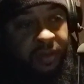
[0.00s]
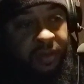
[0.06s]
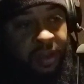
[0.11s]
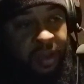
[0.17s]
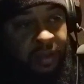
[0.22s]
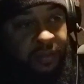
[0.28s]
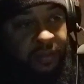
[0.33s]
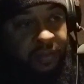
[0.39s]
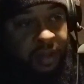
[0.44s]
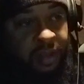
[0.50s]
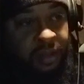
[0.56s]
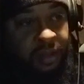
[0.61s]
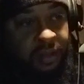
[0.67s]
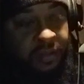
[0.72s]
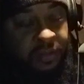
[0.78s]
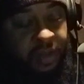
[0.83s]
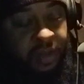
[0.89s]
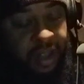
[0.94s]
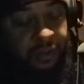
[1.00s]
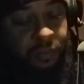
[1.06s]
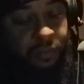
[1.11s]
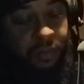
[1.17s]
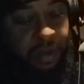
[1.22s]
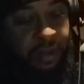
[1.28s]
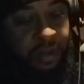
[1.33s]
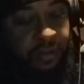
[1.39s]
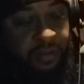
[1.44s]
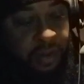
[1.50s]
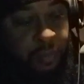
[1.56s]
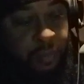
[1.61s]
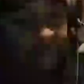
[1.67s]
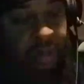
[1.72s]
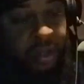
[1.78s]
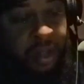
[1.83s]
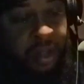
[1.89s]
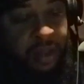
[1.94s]
instinct, this natural instinct
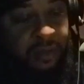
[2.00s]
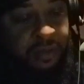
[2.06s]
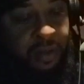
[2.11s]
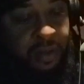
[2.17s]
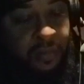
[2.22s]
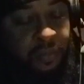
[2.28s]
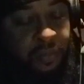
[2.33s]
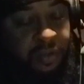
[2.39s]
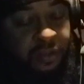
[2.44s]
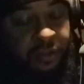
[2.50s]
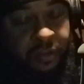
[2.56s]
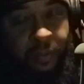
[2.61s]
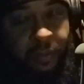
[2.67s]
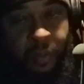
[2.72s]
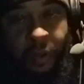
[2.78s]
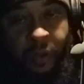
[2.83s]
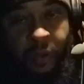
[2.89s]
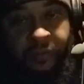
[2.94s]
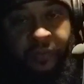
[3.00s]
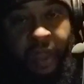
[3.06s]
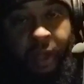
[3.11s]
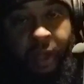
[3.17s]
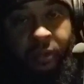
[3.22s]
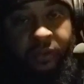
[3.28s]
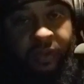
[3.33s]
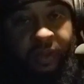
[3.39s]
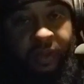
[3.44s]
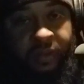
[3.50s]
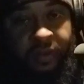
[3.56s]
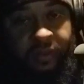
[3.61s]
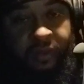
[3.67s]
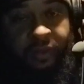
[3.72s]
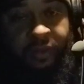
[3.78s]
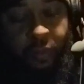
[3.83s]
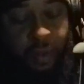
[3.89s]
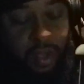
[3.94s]
within ourselves, which is a moral faculty
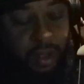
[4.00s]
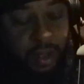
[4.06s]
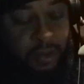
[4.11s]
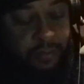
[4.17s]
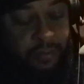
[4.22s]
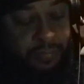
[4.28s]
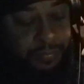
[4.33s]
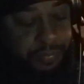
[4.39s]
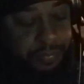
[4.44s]
just as well.